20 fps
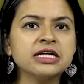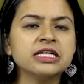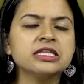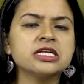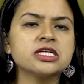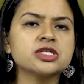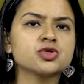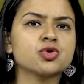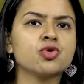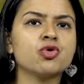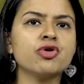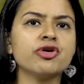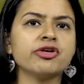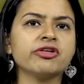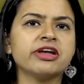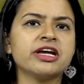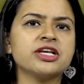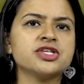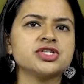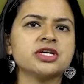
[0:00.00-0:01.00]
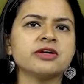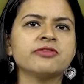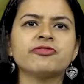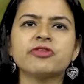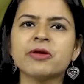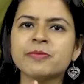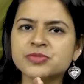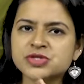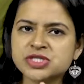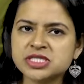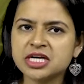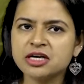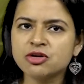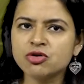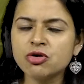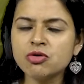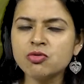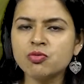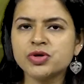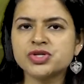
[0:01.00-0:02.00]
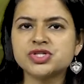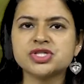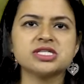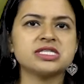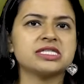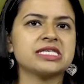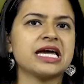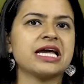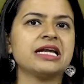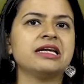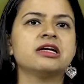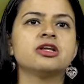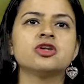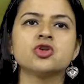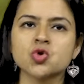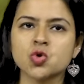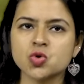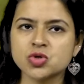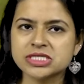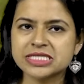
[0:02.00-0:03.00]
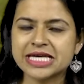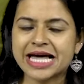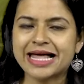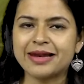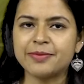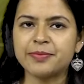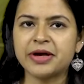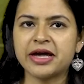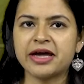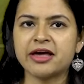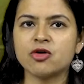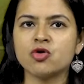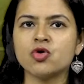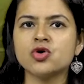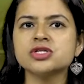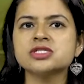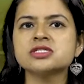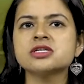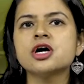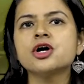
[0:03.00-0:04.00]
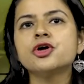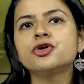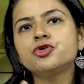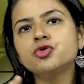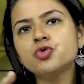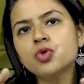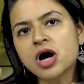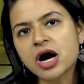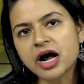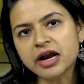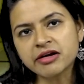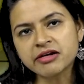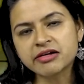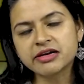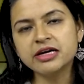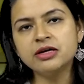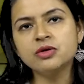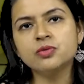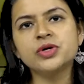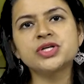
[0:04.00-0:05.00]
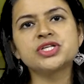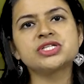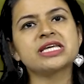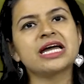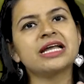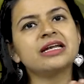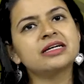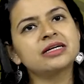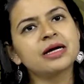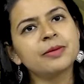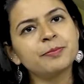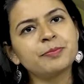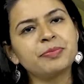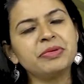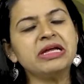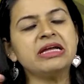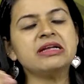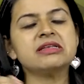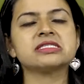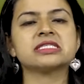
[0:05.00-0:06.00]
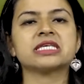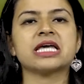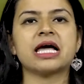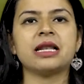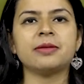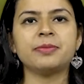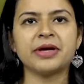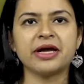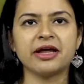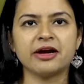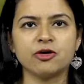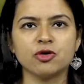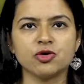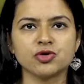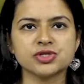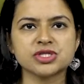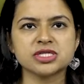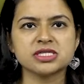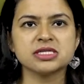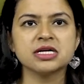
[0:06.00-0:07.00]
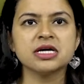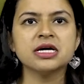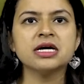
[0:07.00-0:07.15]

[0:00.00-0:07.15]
The score ranging from 0, which said no scalp hair loss, to 100, which said complete scalp hair loss.